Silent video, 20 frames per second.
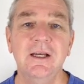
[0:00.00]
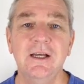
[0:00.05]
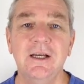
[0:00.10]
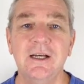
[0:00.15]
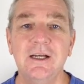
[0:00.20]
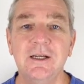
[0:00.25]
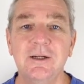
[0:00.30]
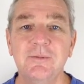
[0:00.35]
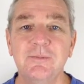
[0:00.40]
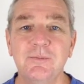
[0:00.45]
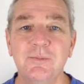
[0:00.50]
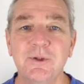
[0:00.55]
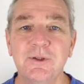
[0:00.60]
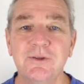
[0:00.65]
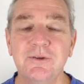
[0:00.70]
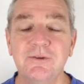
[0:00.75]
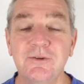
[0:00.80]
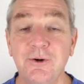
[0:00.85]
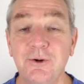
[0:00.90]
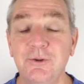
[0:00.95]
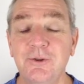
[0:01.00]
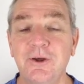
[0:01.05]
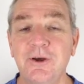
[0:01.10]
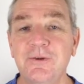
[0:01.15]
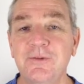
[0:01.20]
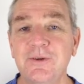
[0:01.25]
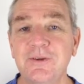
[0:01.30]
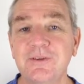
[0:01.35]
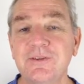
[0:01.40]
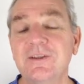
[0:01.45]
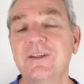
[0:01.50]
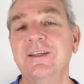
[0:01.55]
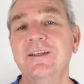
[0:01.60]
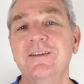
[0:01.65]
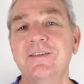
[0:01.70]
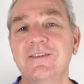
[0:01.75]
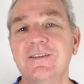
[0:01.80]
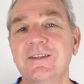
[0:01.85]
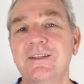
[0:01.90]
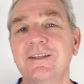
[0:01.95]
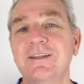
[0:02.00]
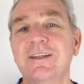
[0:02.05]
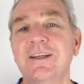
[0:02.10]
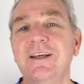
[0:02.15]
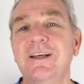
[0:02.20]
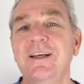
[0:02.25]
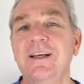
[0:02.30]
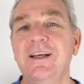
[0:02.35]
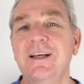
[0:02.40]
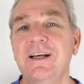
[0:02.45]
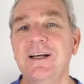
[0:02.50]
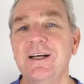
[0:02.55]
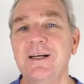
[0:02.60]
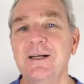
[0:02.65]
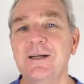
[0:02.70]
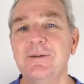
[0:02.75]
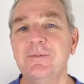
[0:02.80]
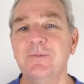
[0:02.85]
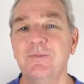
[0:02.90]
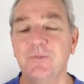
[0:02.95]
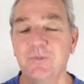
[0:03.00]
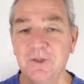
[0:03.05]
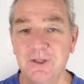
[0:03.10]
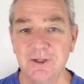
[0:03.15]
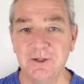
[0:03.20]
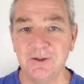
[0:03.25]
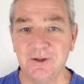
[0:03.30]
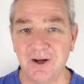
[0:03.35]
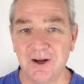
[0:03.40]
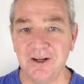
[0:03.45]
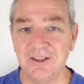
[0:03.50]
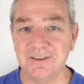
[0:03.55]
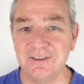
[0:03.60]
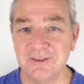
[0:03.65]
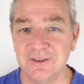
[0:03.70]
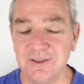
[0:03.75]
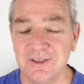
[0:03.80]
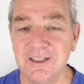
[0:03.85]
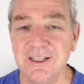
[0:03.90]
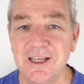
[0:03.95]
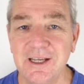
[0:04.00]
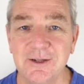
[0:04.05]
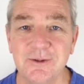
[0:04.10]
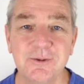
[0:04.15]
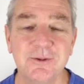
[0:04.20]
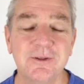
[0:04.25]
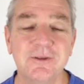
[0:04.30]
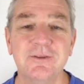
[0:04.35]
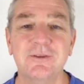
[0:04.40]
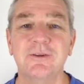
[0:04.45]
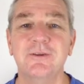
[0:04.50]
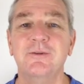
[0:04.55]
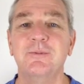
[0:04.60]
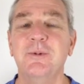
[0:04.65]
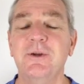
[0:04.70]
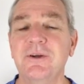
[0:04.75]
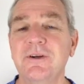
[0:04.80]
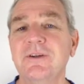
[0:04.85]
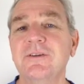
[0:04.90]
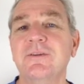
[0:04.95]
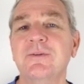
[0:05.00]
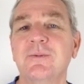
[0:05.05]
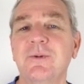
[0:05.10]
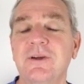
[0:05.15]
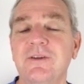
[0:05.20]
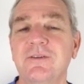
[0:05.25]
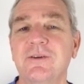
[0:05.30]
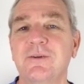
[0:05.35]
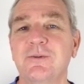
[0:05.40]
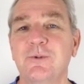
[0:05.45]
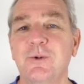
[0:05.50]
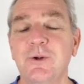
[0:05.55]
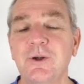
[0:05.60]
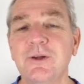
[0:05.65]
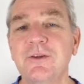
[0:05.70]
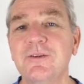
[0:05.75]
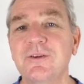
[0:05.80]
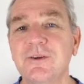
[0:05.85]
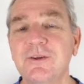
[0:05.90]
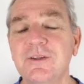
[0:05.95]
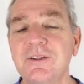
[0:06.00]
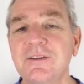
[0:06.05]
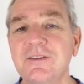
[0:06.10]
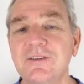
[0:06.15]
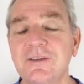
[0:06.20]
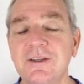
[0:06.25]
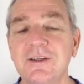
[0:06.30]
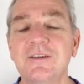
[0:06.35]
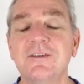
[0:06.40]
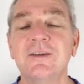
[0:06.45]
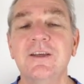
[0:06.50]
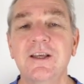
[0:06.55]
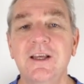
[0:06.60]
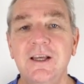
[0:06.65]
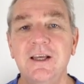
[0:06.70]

But the truth of it is that I certainly had all this experience as I was working through these things,